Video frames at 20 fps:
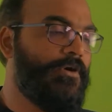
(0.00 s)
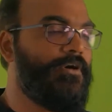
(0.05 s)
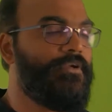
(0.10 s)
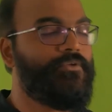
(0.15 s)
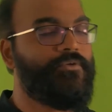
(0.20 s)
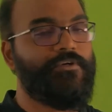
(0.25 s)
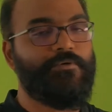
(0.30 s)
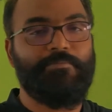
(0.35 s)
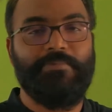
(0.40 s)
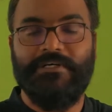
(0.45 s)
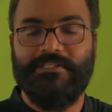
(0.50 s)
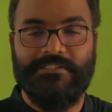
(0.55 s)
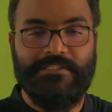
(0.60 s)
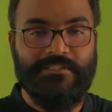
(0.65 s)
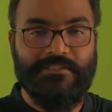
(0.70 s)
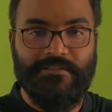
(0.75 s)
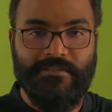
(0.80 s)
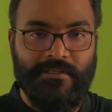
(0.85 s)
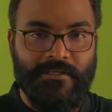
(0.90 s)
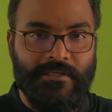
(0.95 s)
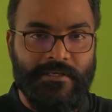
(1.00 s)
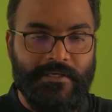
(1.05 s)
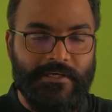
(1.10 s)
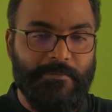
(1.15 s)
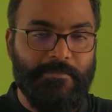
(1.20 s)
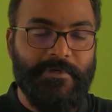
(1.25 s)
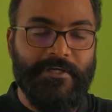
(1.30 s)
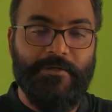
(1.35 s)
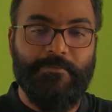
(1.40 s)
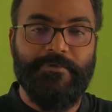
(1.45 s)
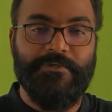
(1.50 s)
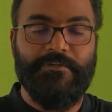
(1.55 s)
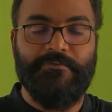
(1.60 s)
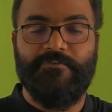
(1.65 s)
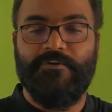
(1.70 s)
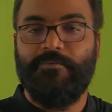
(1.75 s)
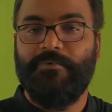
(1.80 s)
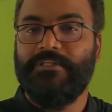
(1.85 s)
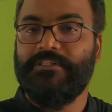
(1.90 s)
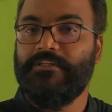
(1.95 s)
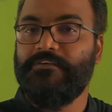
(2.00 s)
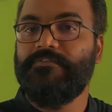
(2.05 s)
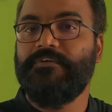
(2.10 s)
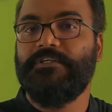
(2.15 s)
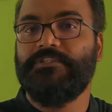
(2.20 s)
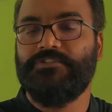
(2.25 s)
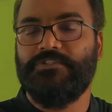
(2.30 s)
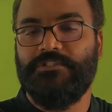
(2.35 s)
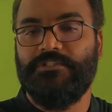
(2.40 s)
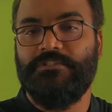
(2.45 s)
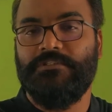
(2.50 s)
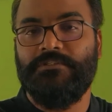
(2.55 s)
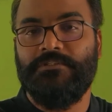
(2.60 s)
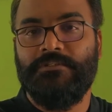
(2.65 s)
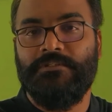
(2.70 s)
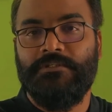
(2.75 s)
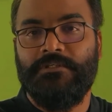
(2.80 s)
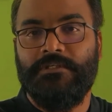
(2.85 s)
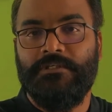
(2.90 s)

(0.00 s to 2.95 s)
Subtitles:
or you are passing a parameter from other function,